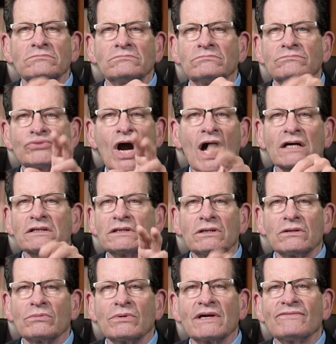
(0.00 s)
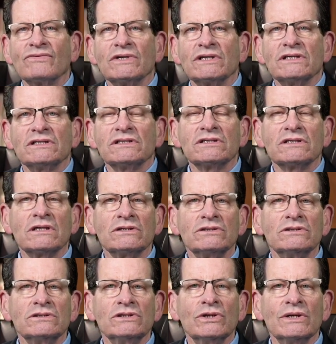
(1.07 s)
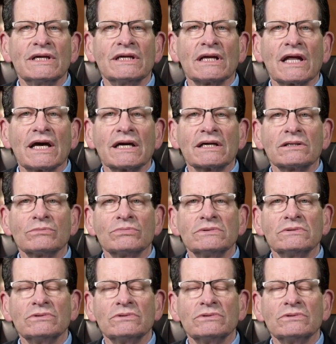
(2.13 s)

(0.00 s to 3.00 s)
broccoli or whatever it is that you didn't like that